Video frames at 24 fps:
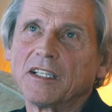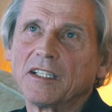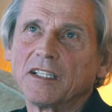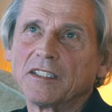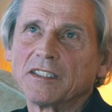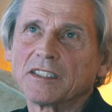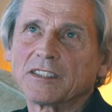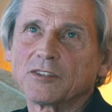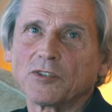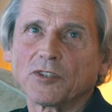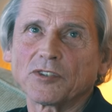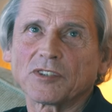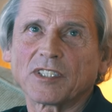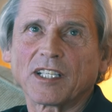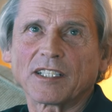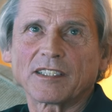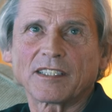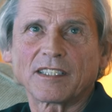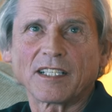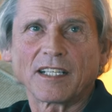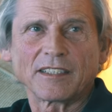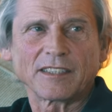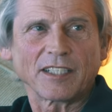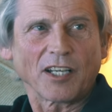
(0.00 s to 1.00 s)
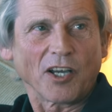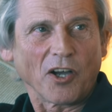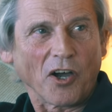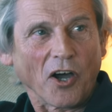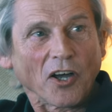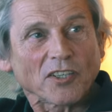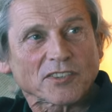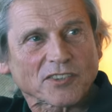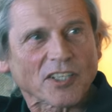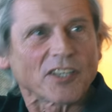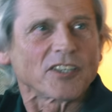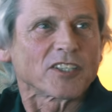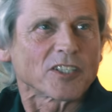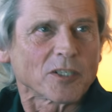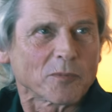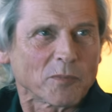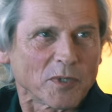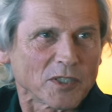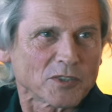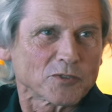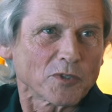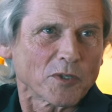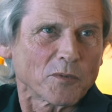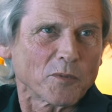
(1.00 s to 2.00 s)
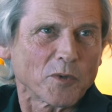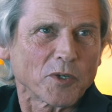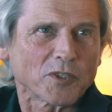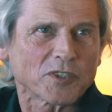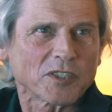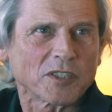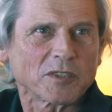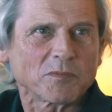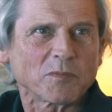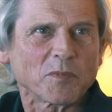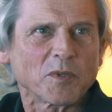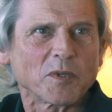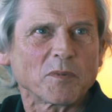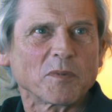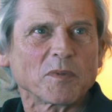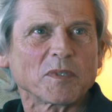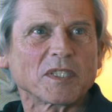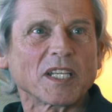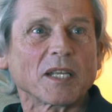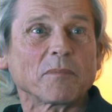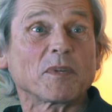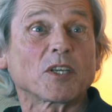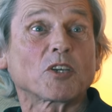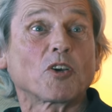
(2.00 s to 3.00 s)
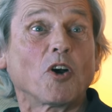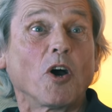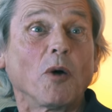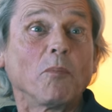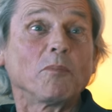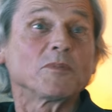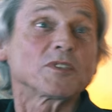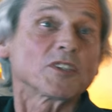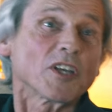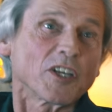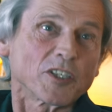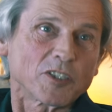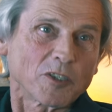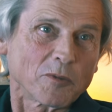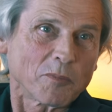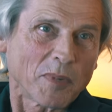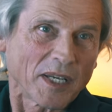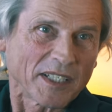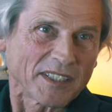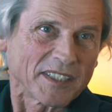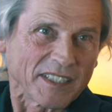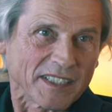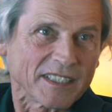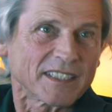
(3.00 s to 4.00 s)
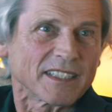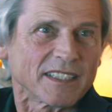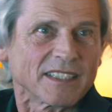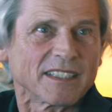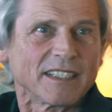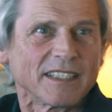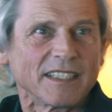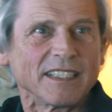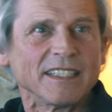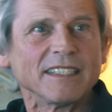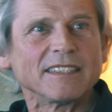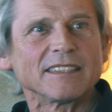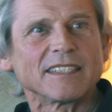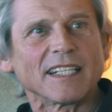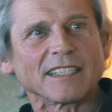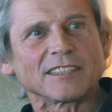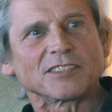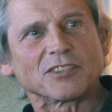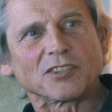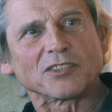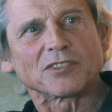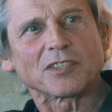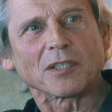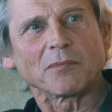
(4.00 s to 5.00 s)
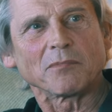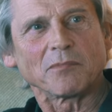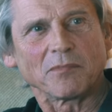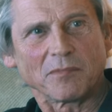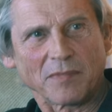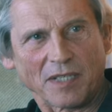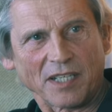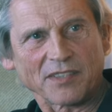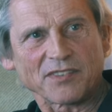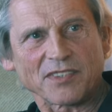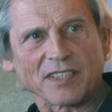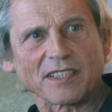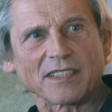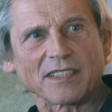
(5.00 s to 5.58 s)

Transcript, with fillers: Uh, it's not that uh, there are psychopaths who are working, but they become psychopathic in that system, I